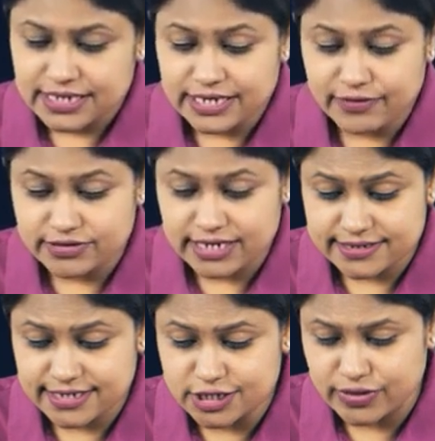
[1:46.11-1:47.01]
He was
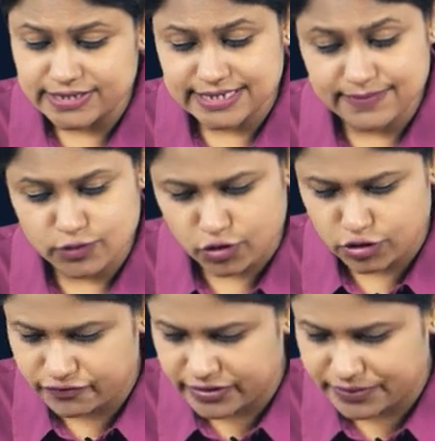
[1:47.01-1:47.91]
reluctant to accept
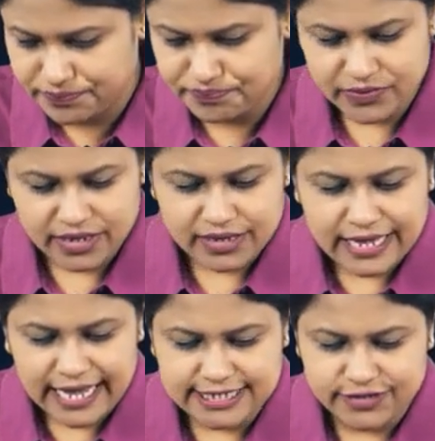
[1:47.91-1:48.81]
all of them
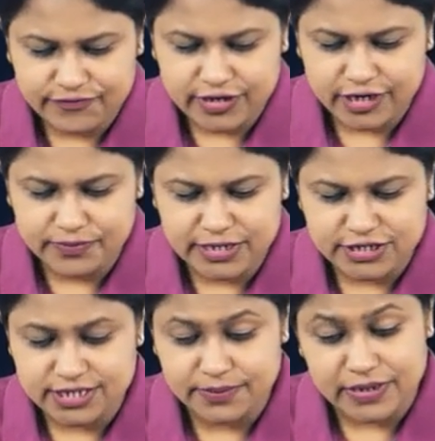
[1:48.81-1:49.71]
as he feared
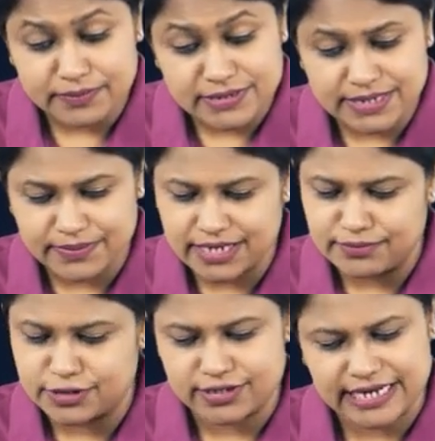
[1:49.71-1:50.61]
breaching the permissible
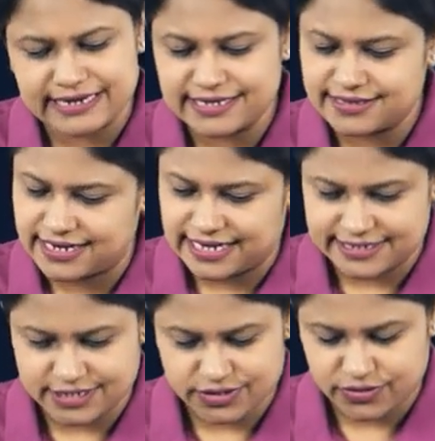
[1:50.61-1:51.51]
limit on handling the clients.